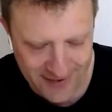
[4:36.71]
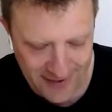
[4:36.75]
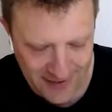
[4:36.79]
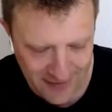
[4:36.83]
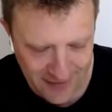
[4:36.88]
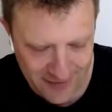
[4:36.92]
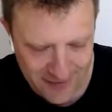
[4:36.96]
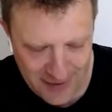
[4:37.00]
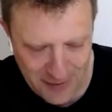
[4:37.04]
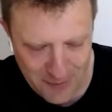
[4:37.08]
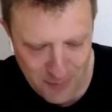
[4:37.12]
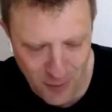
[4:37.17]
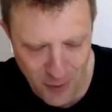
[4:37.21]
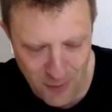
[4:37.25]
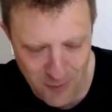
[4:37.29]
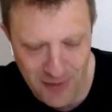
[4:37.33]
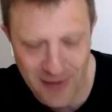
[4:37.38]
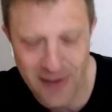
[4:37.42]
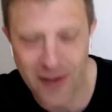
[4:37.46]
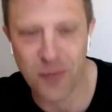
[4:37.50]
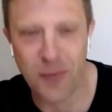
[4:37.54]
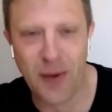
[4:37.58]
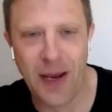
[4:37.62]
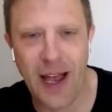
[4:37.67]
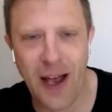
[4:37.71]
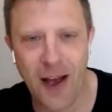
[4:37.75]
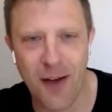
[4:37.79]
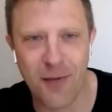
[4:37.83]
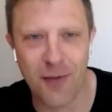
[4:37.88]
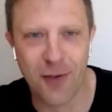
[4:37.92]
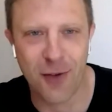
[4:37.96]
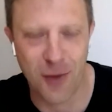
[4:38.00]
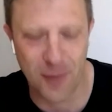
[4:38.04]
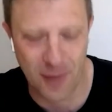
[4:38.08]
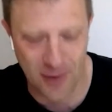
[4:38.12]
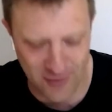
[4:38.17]
thing, let's keep moving because we have
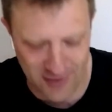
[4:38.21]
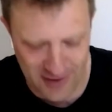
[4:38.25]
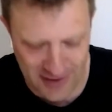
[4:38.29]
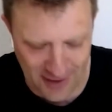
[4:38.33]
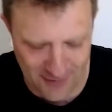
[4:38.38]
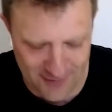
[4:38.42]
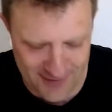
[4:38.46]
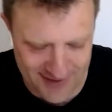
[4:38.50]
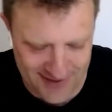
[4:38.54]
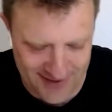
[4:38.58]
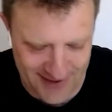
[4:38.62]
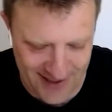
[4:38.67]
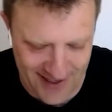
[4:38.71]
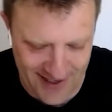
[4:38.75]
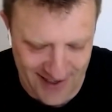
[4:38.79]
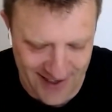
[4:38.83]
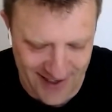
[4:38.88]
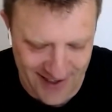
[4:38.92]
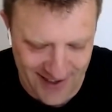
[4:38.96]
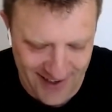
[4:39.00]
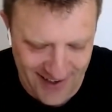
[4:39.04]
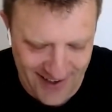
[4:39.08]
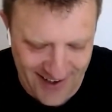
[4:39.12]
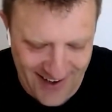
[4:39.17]
so much to cover today.